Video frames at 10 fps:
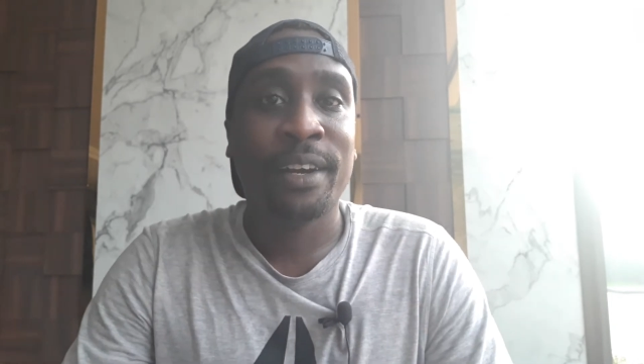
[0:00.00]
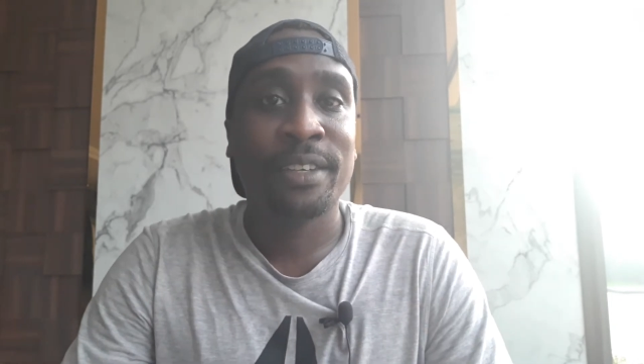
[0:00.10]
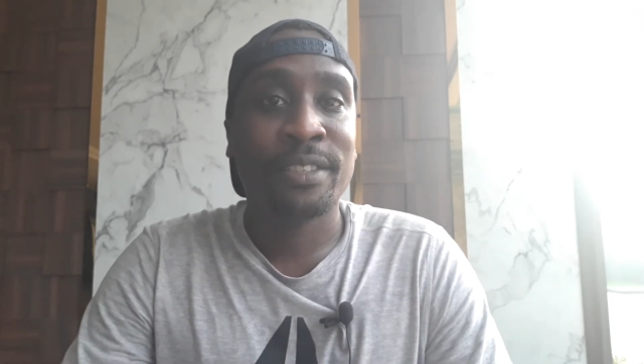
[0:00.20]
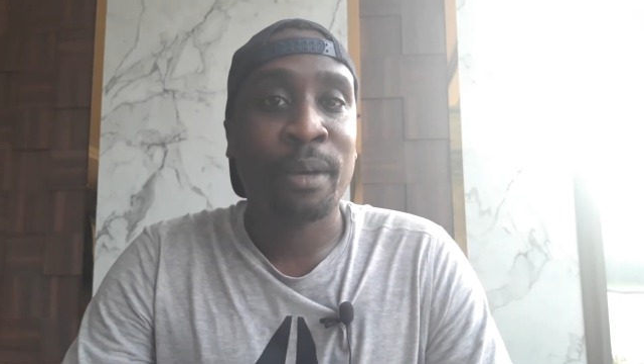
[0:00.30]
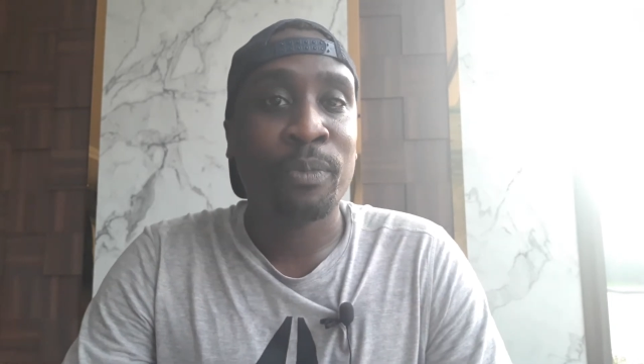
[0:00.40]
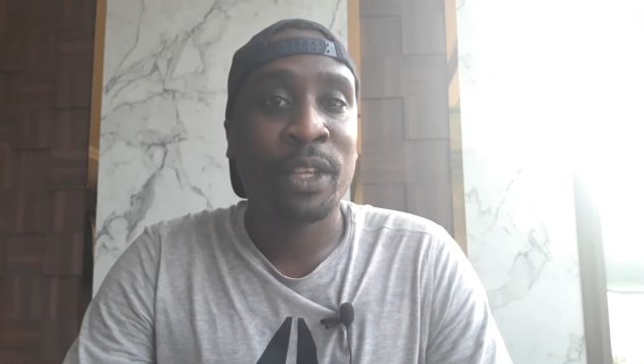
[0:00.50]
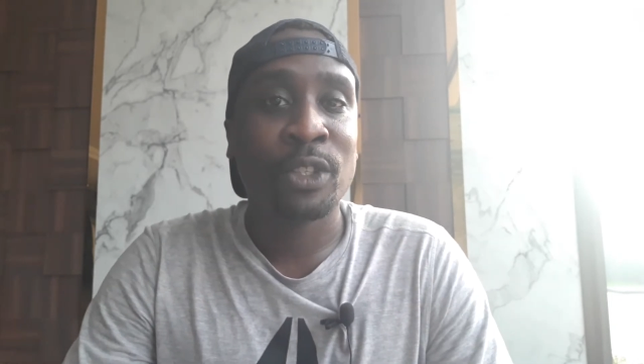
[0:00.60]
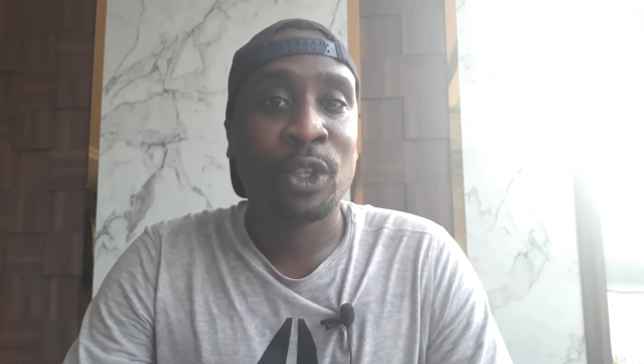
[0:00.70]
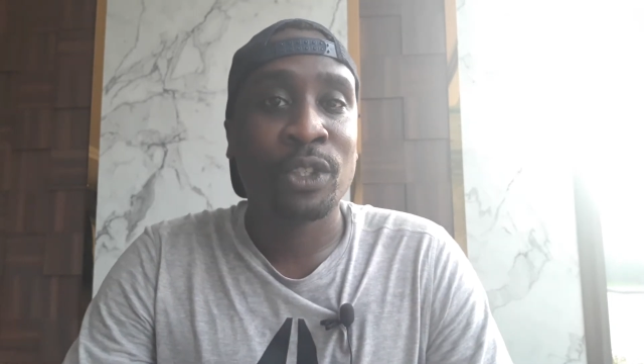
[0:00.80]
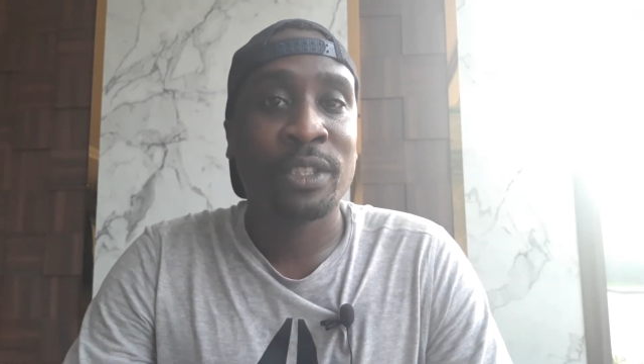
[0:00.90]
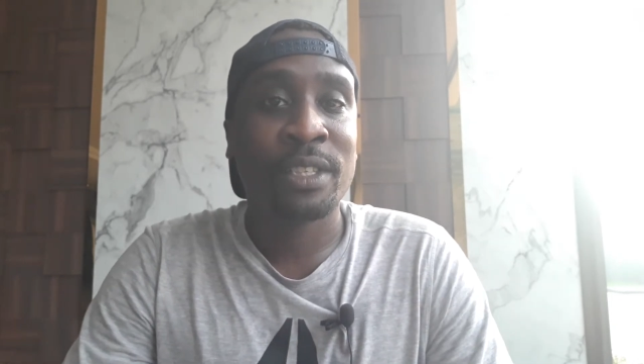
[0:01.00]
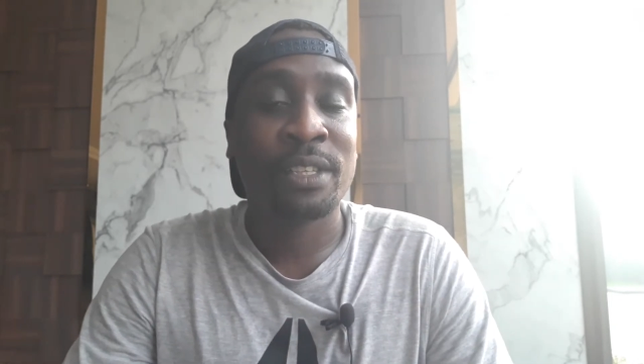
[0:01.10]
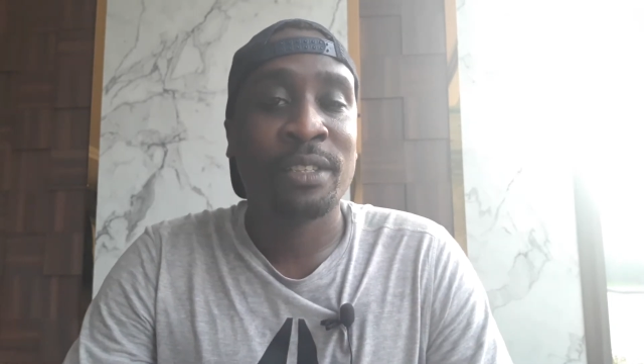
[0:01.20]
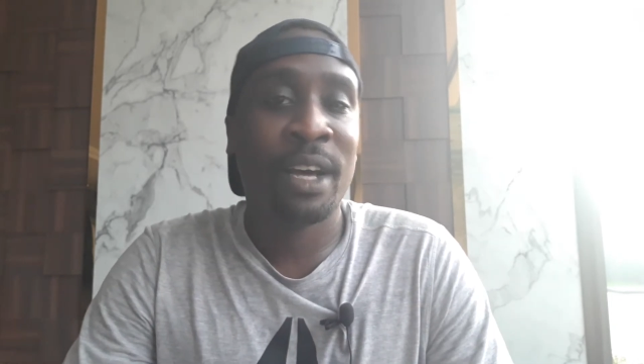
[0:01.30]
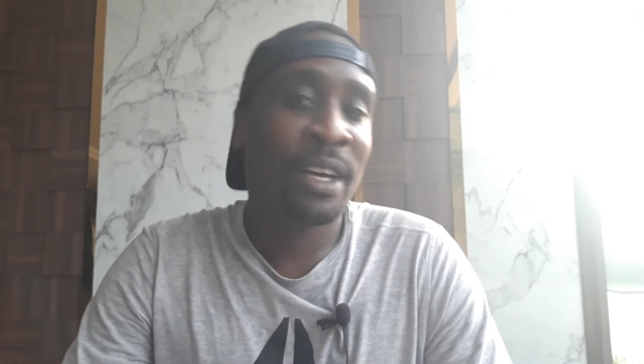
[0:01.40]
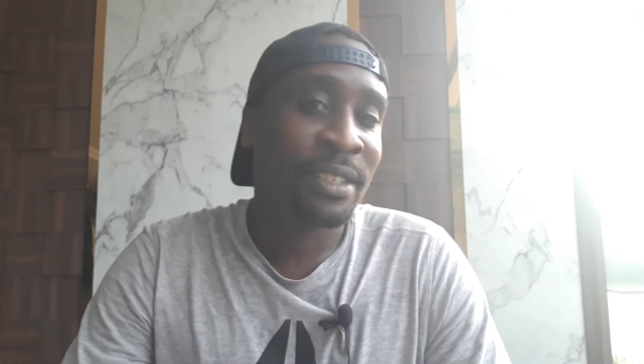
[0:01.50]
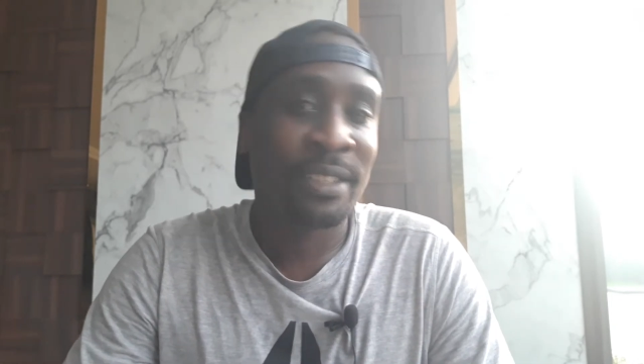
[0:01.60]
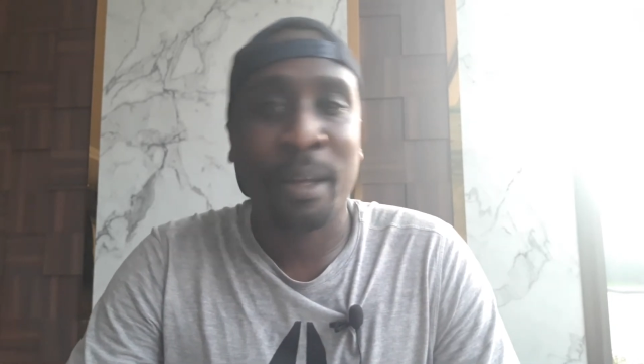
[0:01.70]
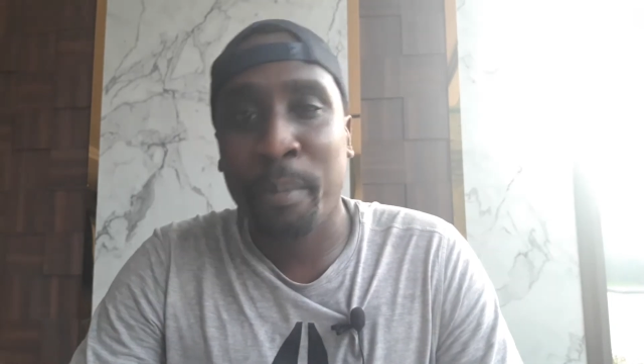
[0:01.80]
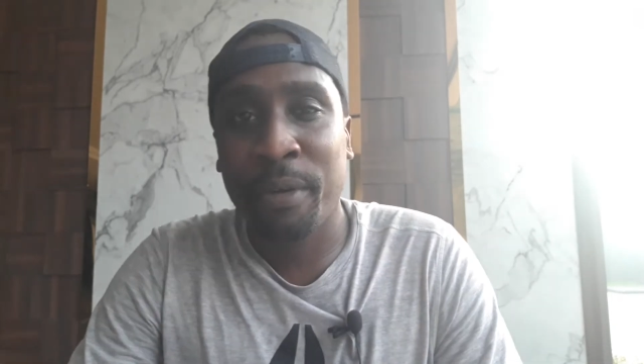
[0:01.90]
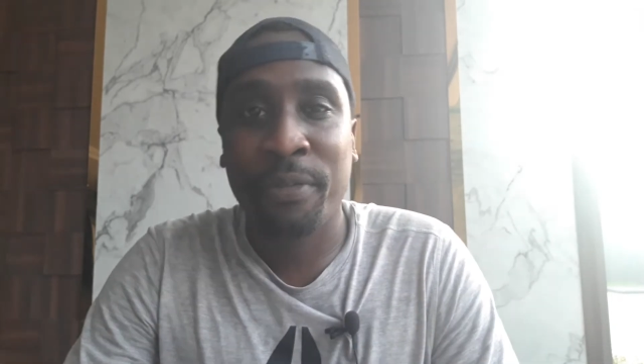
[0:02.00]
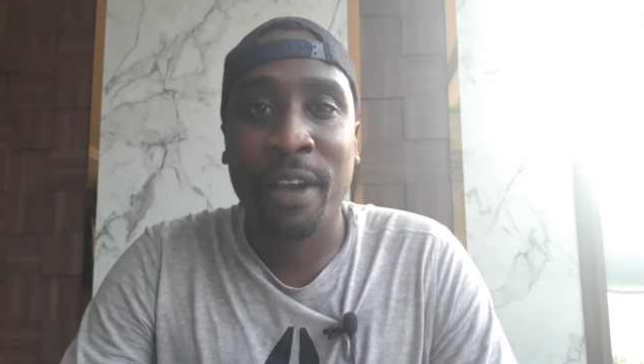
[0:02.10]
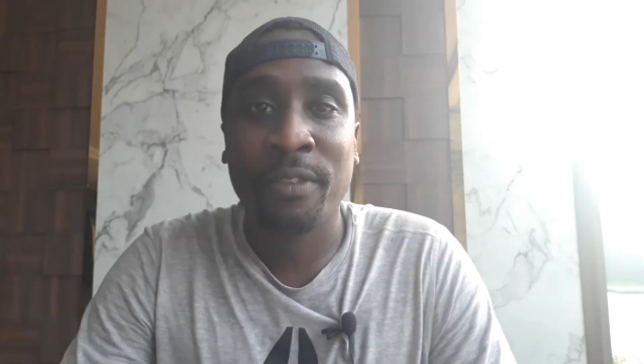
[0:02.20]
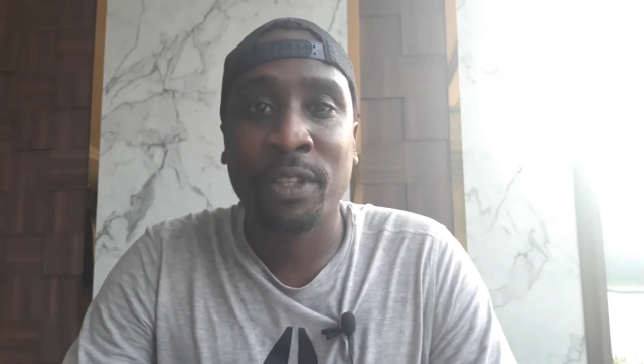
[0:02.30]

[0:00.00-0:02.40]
something chosen as number 5